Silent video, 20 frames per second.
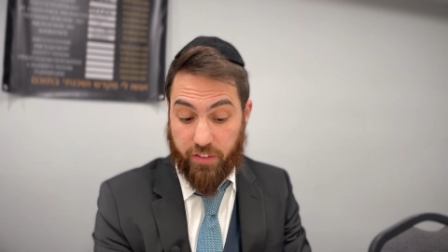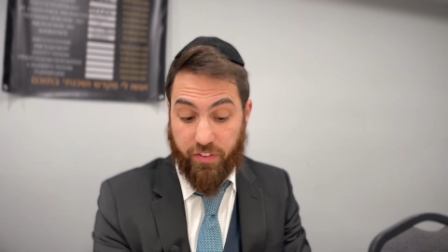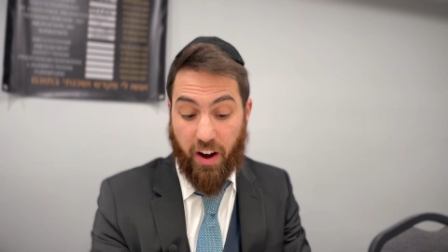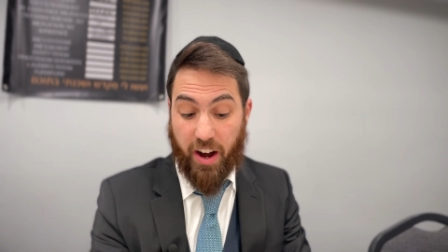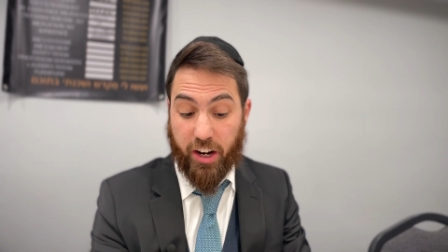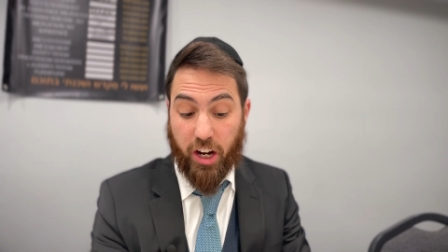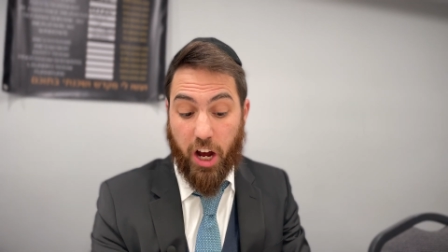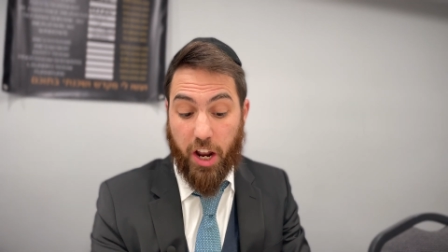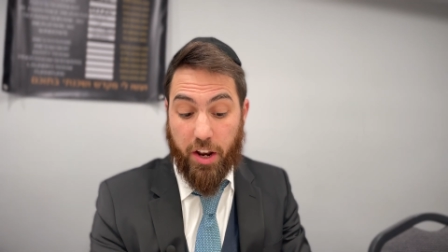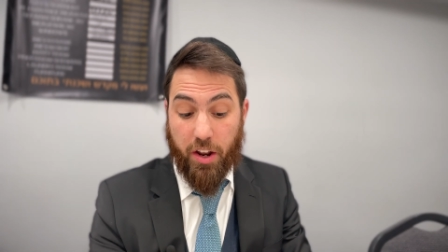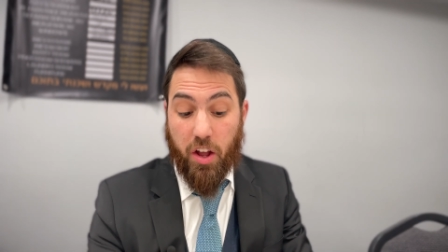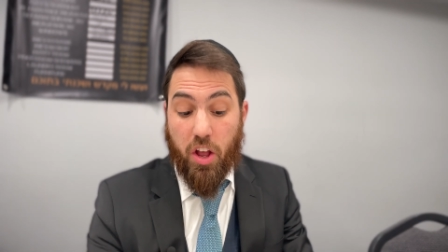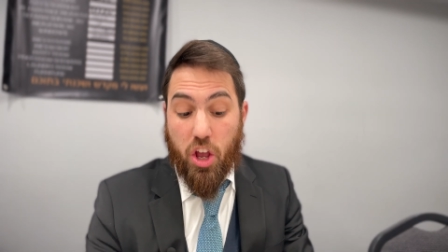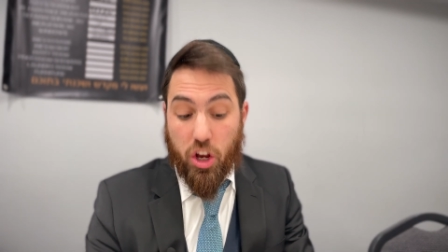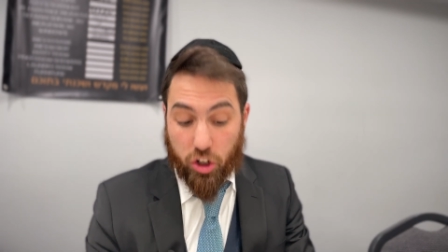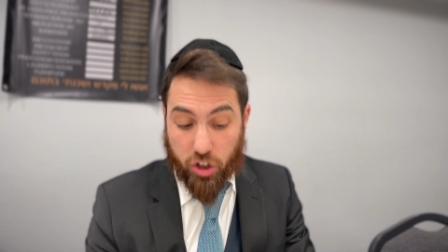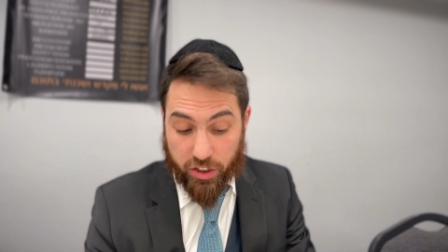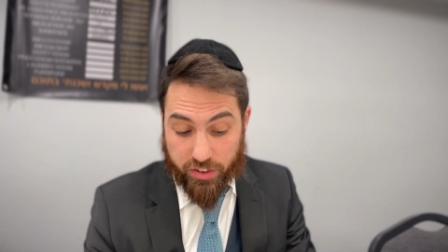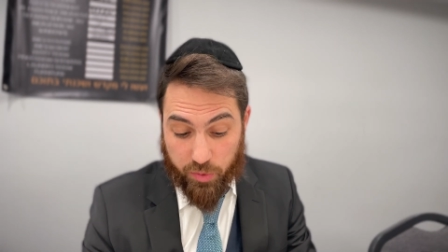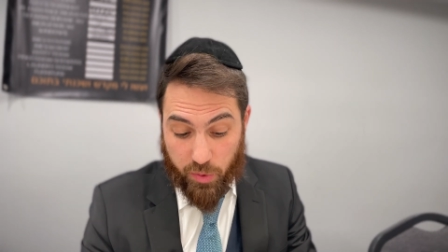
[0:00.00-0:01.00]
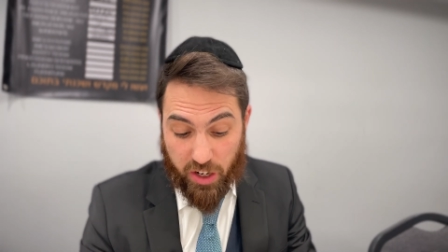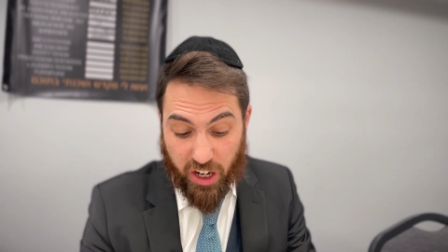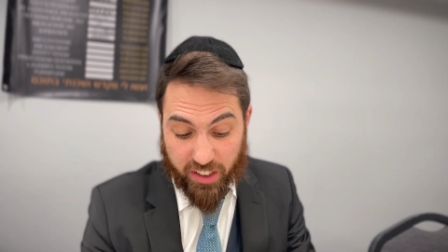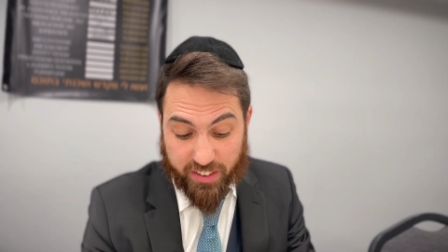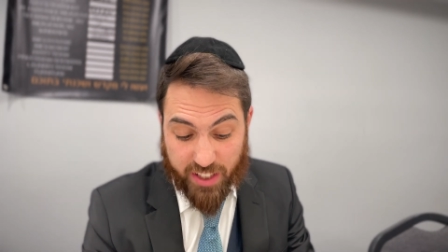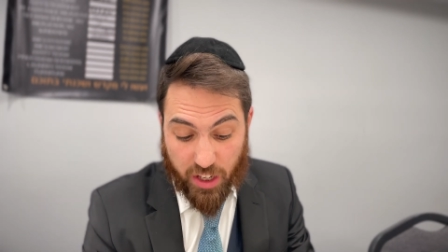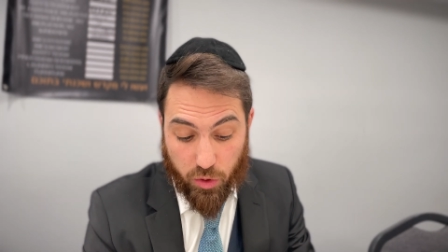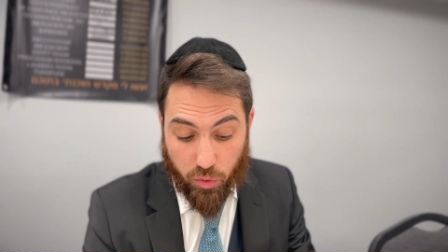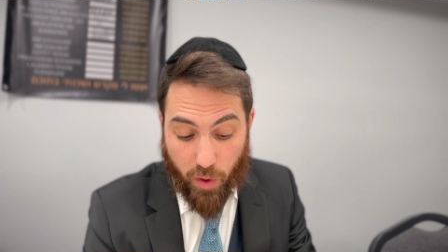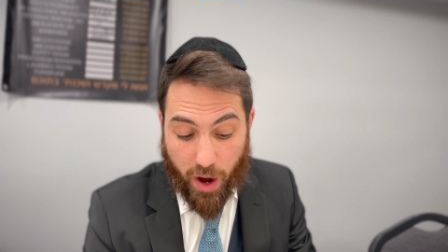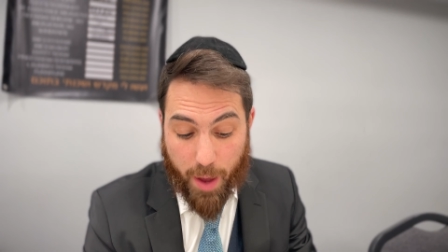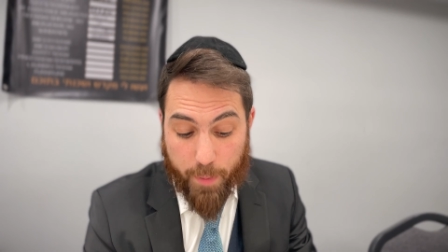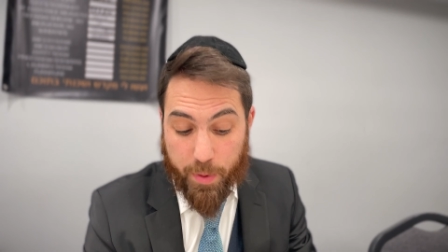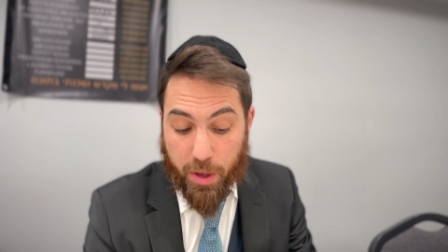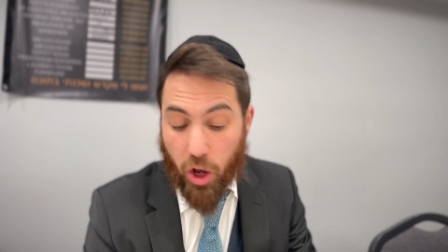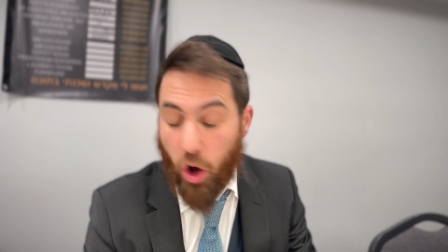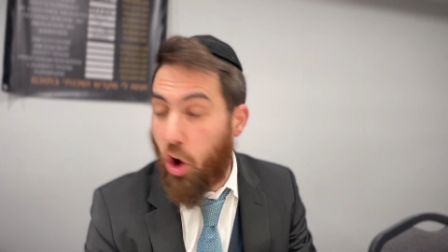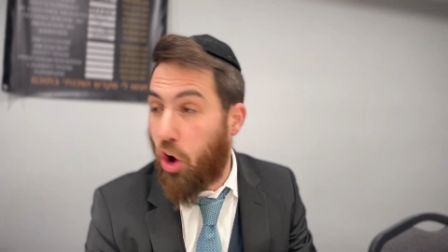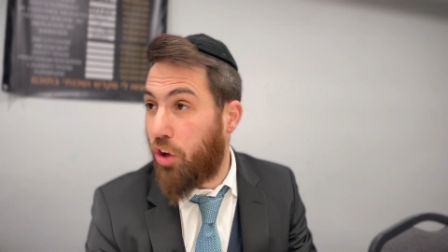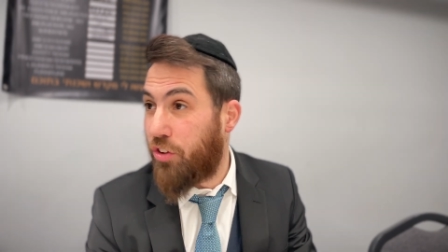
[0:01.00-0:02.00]
Very good, because we just said
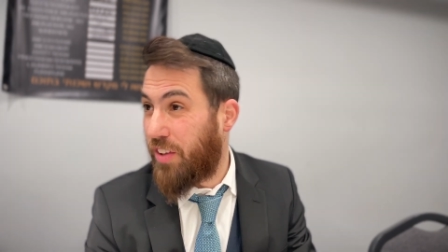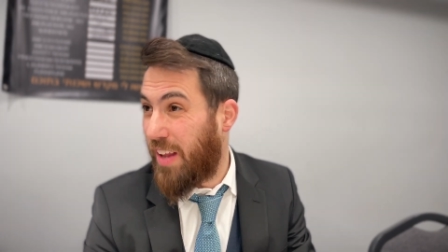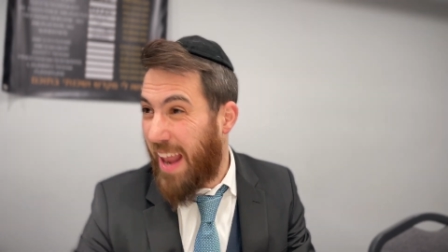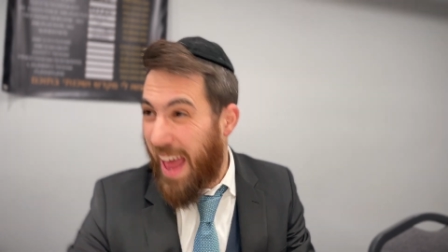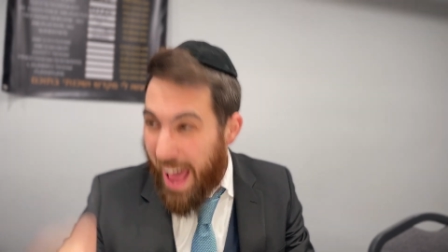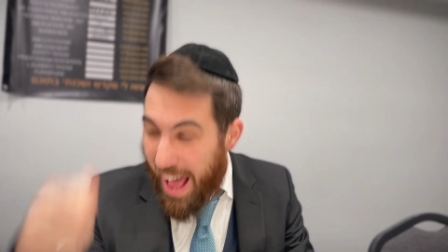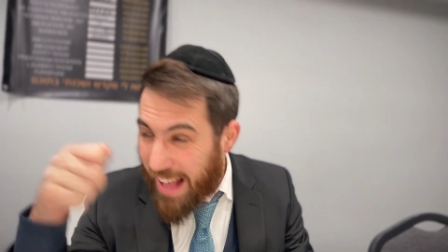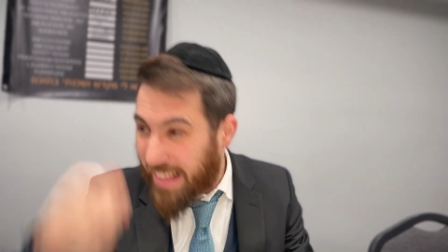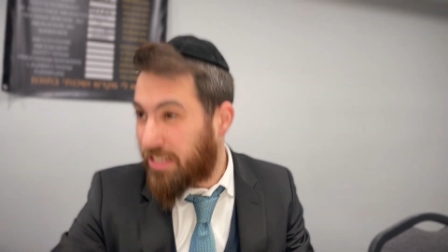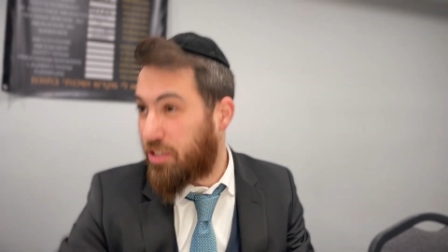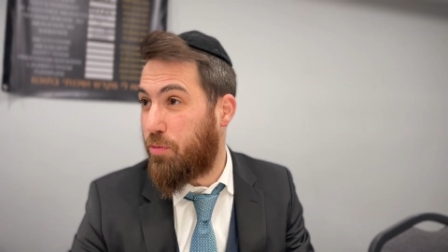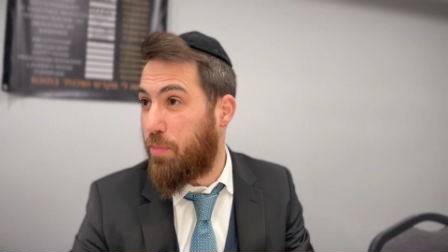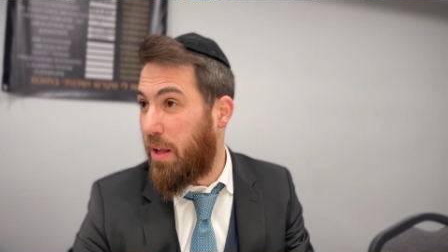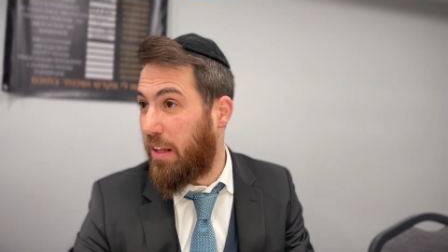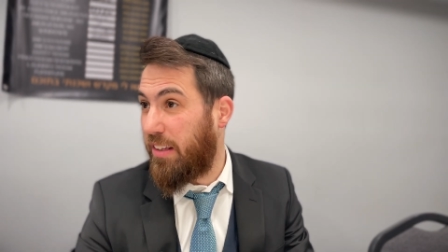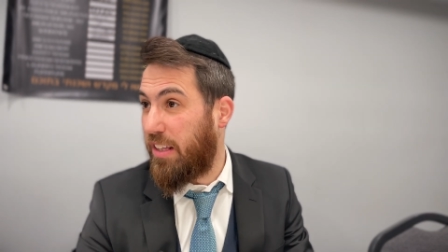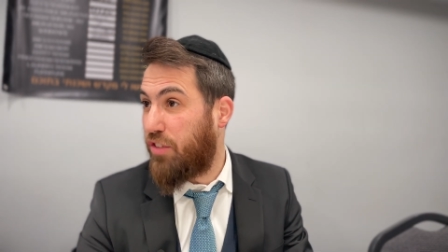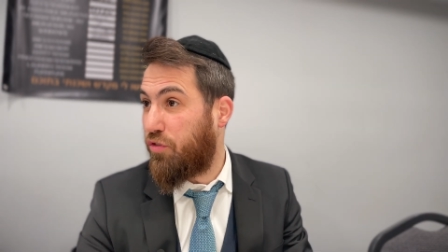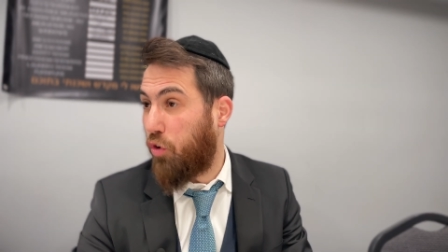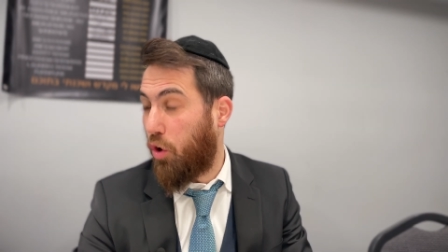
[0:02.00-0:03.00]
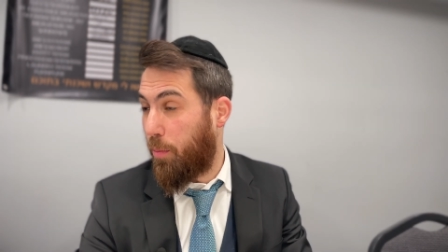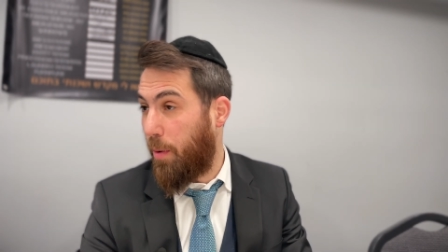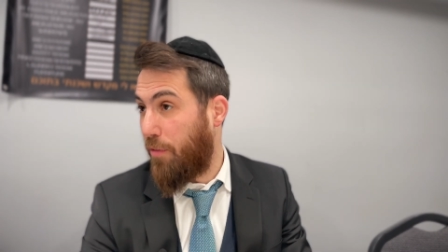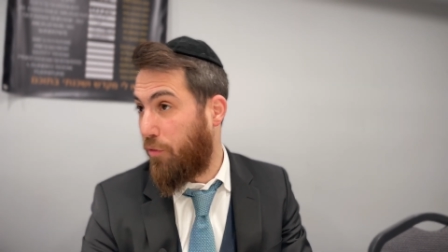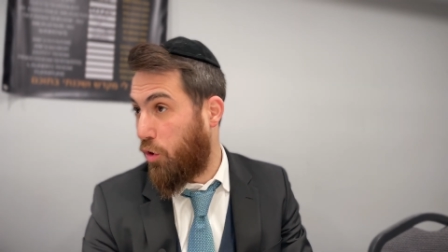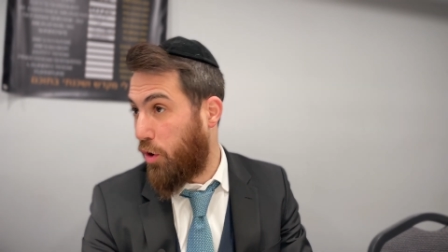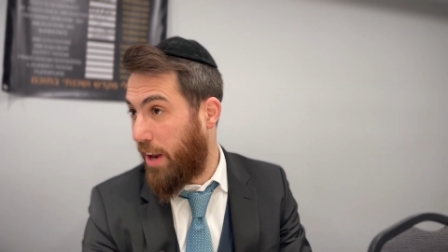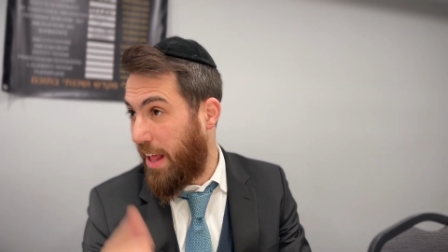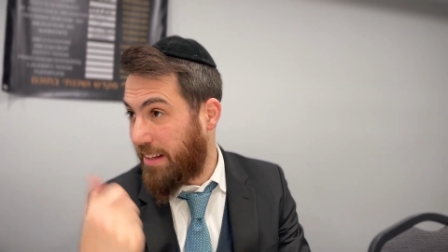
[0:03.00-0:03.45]
Rebbe holds it has to be at least four by four,